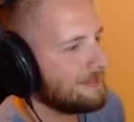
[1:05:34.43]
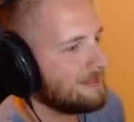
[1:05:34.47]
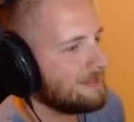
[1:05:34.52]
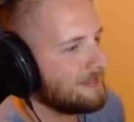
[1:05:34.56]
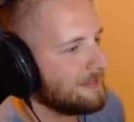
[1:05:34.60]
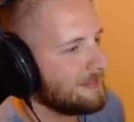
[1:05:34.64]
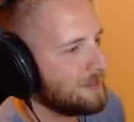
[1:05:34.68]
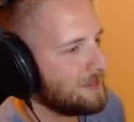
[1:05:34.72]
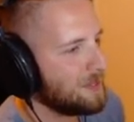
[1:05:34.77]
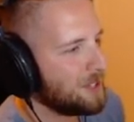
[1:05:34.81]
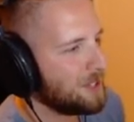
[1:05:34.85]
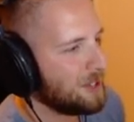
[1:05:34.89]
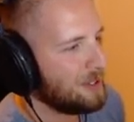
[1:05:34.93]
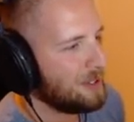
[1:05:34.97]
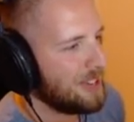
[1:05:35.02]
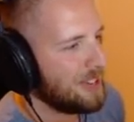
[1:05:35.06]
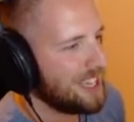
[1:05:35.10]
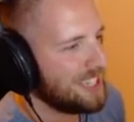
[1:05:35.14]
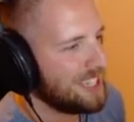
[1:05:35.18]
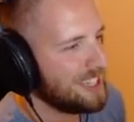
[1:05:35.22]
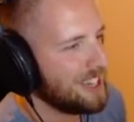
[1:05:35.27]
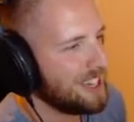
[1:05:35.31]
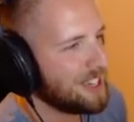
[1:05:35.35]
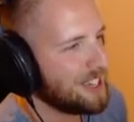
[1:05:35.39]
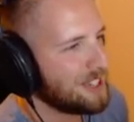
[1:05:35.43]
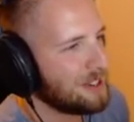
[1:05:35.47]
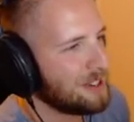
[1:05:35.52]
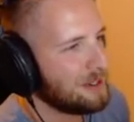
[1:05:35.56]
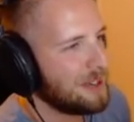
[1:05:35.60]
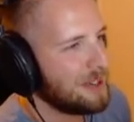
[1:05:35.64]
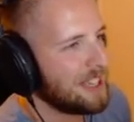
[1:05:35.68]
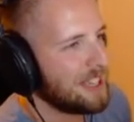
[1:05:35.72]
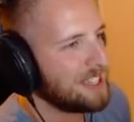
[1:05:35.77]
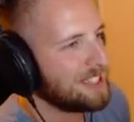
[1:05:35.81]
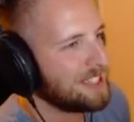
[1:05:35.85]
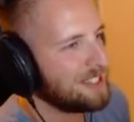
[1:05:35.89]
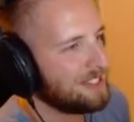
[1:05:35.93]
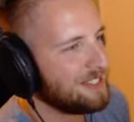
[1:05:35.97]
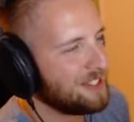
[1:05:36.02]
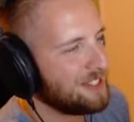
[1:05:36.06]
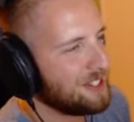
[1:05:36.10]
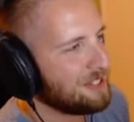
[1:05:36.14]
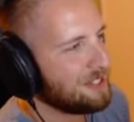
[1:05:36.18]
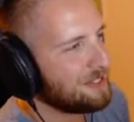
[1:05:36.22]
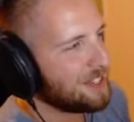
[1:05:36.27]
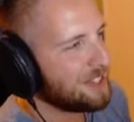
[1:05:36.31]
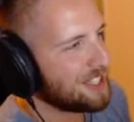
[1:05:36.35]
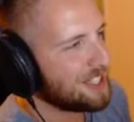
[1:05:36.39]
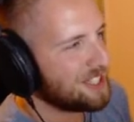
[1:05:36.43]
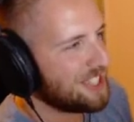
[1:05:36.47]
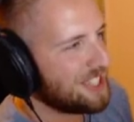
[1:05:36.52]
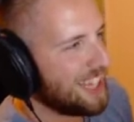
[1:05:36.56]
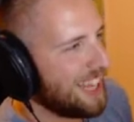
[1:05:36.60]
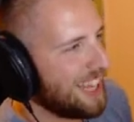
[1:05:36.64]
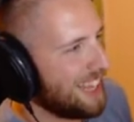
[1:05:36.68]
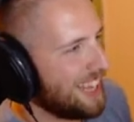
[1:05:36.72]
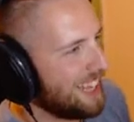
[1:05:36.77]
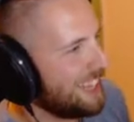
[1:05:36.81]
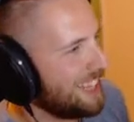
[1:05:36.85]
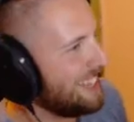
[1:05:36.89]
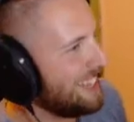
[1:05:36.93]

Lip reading: go ahead. Go ahead. Your fresh take.